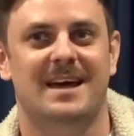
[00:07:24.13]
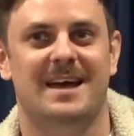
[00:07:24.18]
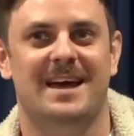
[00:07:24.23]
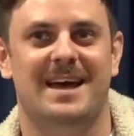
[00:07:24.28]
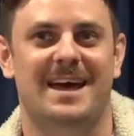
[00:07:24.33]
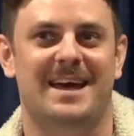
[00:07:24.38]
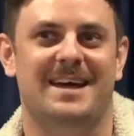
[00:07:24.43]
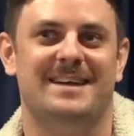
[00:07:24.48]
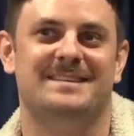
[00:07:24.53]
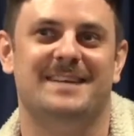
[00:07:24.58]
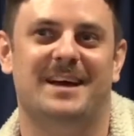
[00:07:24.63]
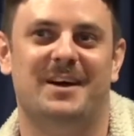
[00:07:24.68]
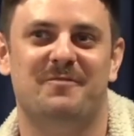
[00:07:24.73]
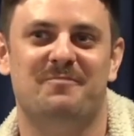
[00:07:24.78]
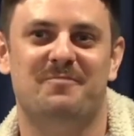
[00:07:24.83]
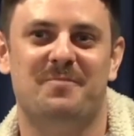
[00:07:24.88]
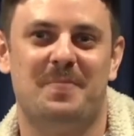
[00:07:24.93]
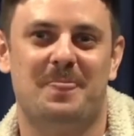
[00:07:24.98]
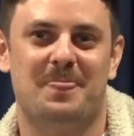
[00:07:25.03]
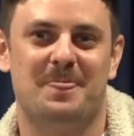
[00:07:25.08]
And not
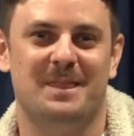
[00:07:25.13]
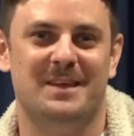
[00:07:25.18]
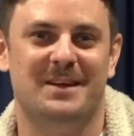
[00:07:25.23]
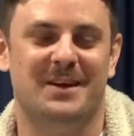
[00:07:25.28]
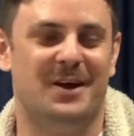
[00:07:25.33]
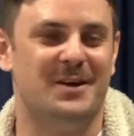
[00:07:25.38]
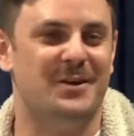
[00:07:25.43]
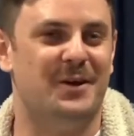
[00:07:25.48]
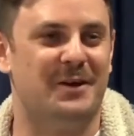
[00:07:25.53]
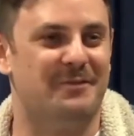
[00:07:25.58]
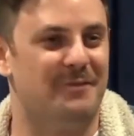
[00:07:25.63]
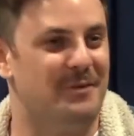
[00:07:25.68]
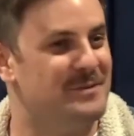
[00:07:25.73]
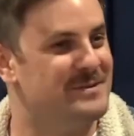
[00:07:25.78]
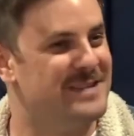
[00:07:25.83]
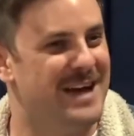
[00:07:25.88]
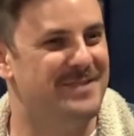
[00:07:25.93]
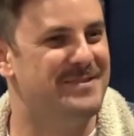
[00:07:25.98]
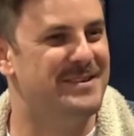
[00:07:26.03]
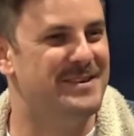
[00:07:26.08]
everyone was
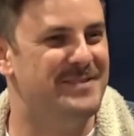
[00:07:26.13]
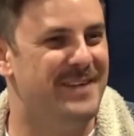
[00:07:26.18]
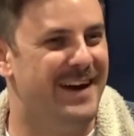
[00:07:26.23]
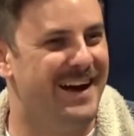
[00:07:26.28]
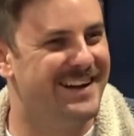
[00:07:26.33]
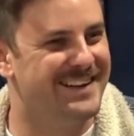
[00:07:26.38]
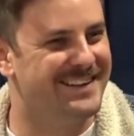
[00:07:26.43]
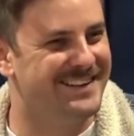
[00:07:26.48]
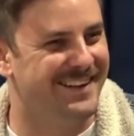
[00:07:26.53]
happy about it.